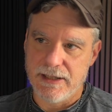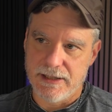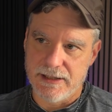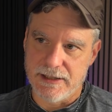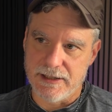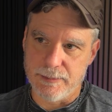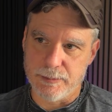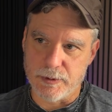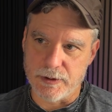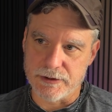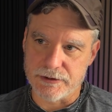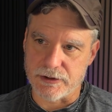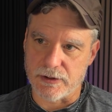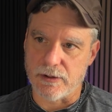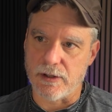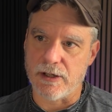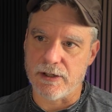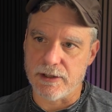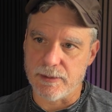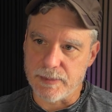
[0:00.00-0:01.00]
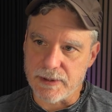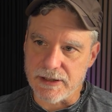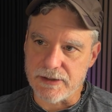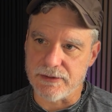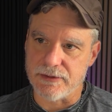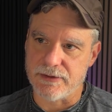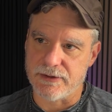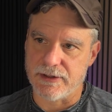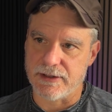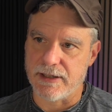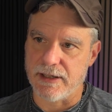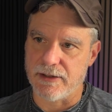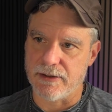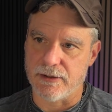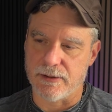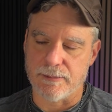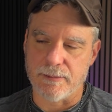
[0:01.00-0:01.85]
He brings a lot of the pieces together.